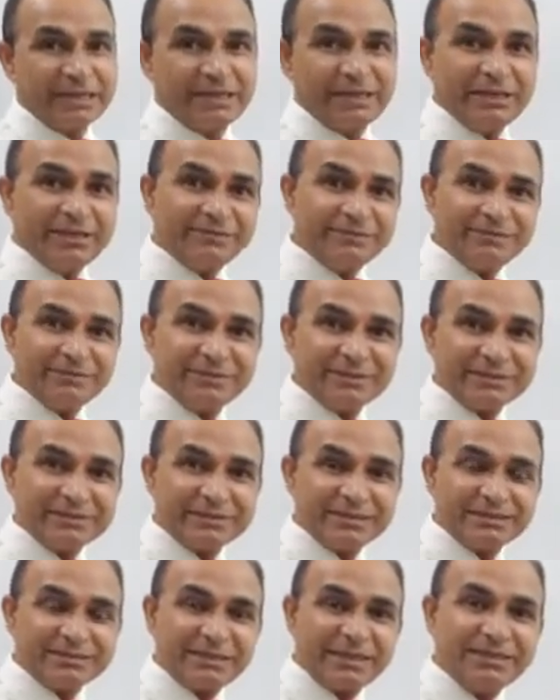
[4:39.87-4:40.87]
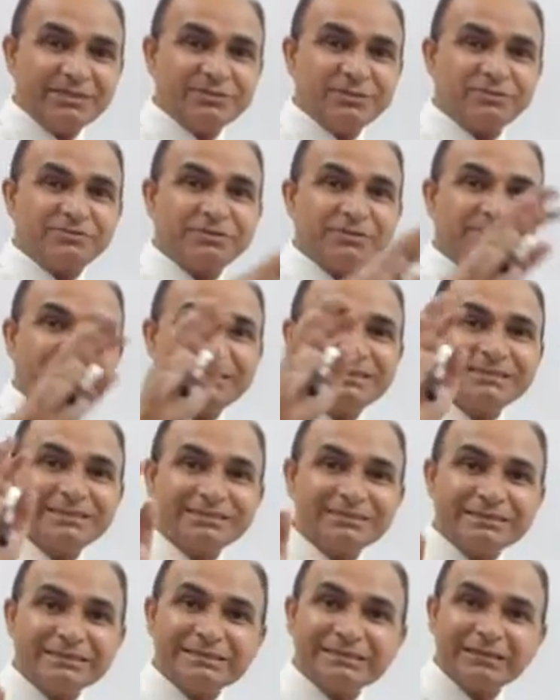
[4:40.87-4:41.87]
If the size of the
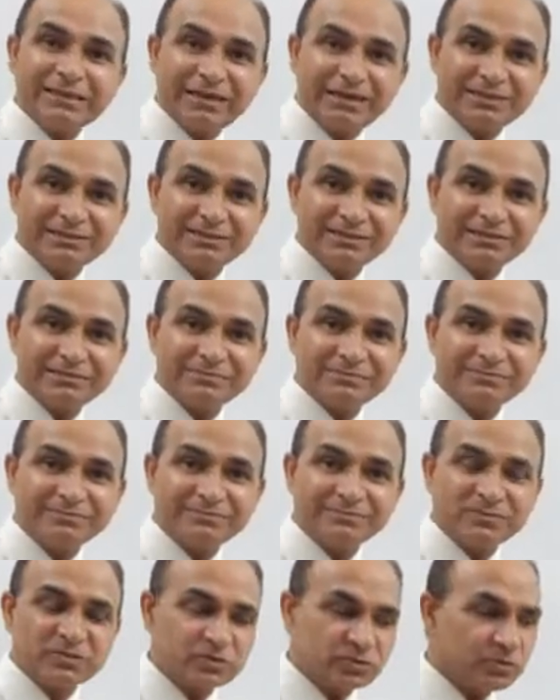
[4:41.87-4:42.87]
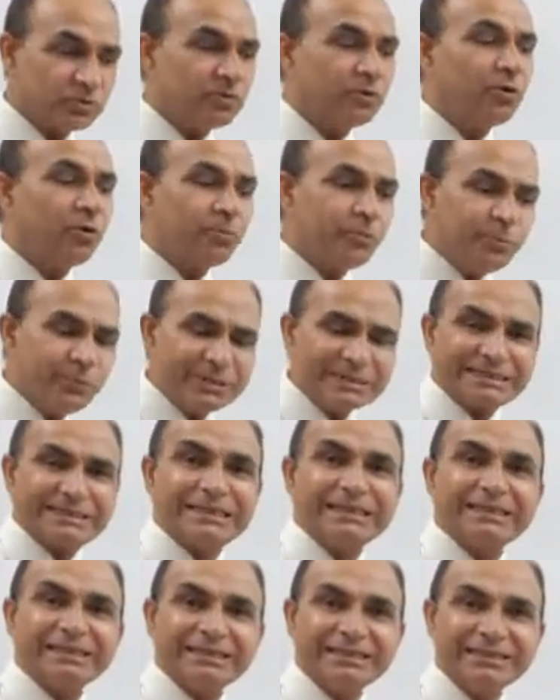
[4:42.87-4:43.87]
business is large, so
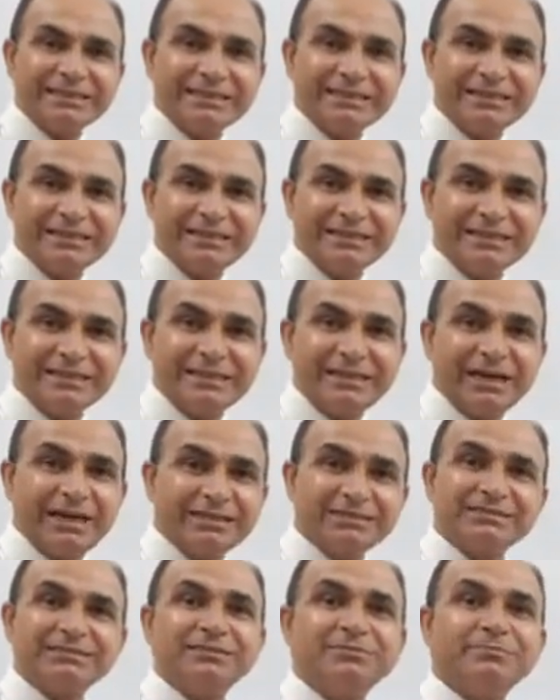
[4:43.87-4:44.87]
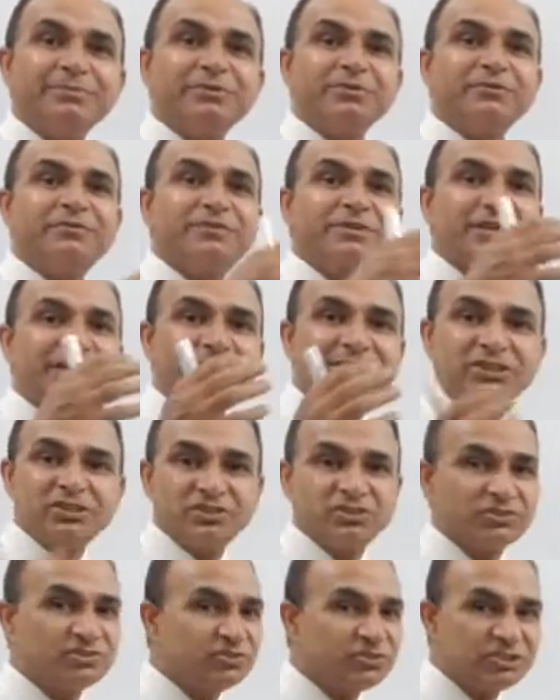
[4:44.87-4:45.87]
obviously large number of
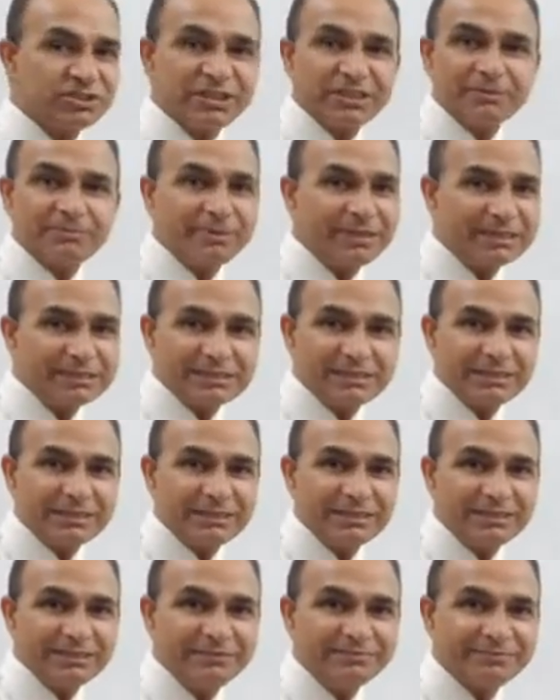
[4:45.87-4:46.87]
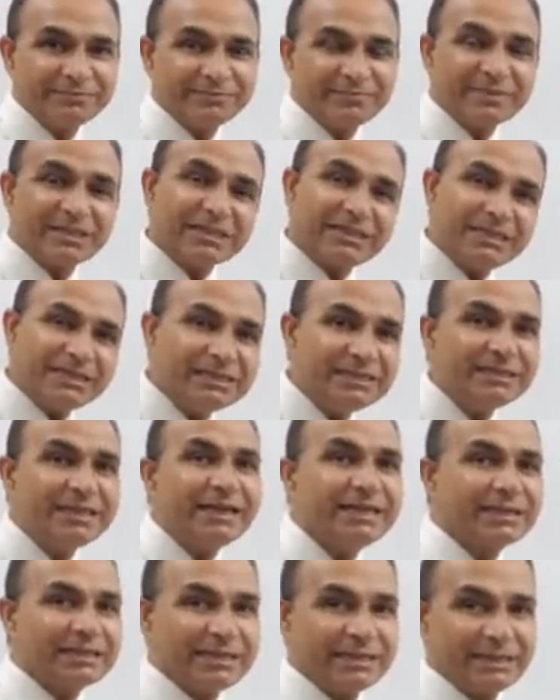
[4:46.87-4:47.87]
transactions take place daily. In
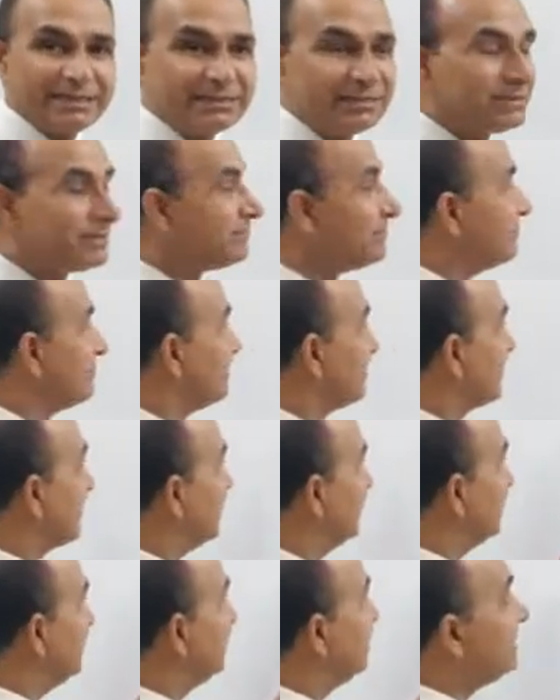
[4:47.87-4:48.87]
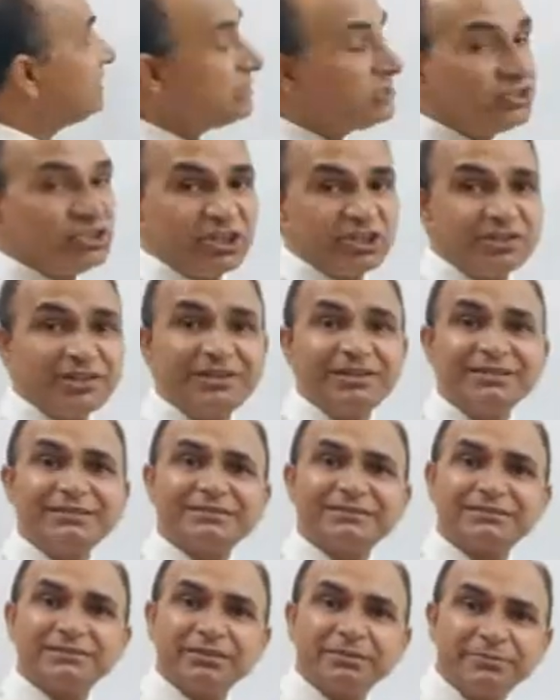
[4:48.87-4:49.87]
that case, this journal
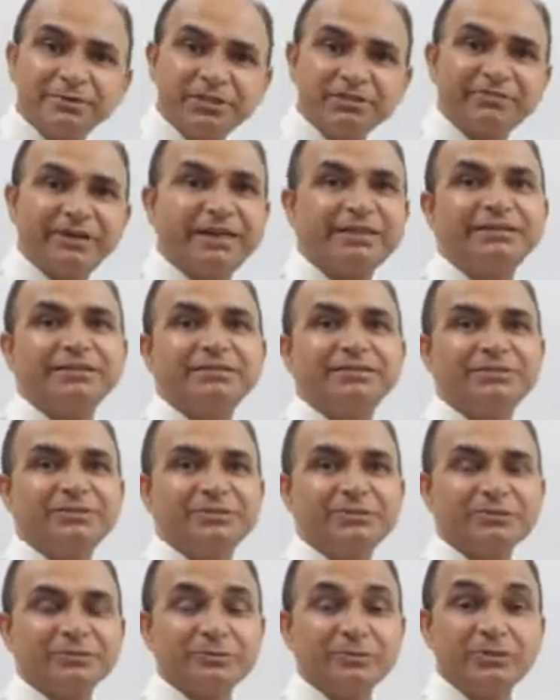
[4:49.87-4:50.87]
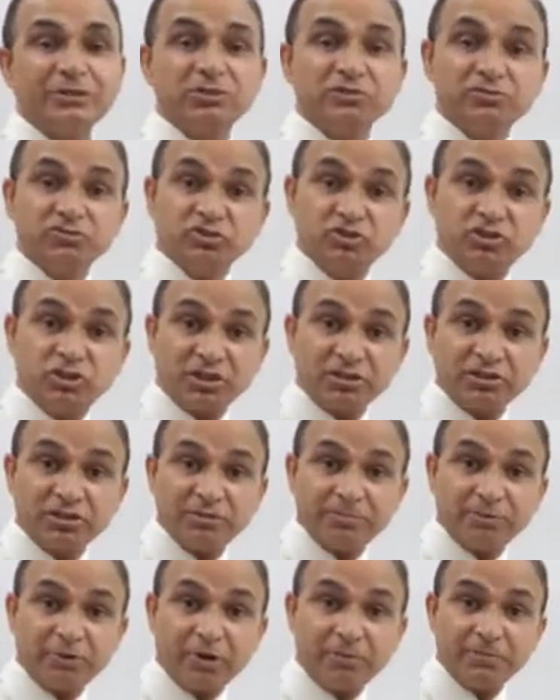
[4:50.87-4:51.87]
is subdivided into journal
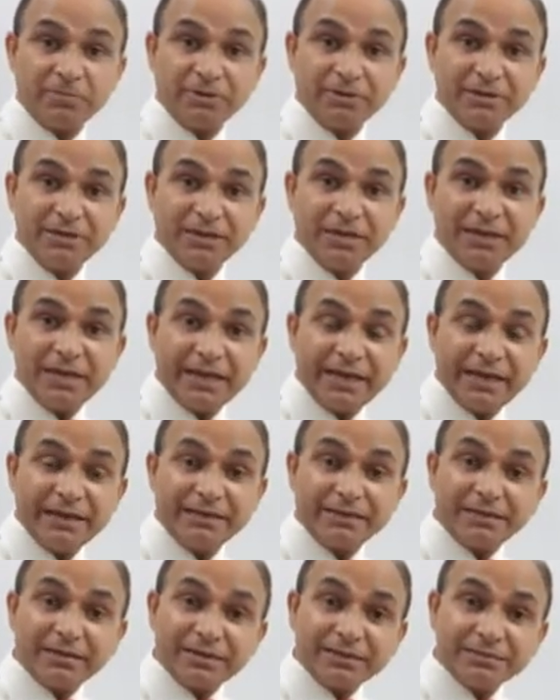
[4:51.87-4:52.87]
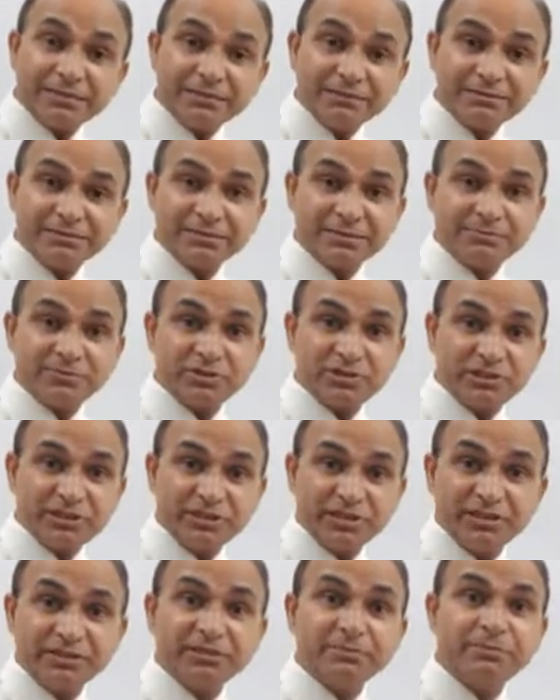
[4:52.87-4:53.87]
proper and other
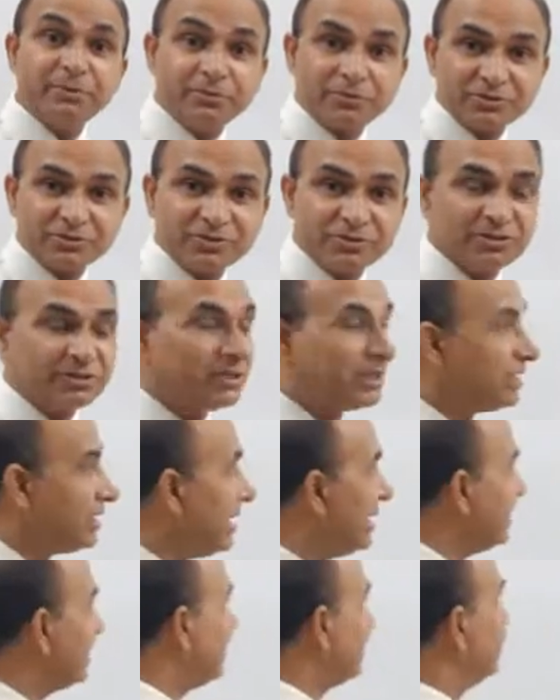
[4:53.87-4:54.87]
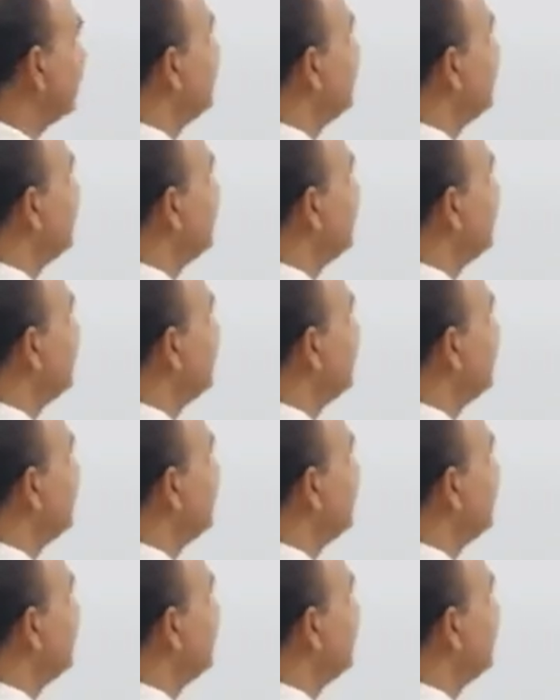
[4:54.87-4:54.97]
subsidiary books like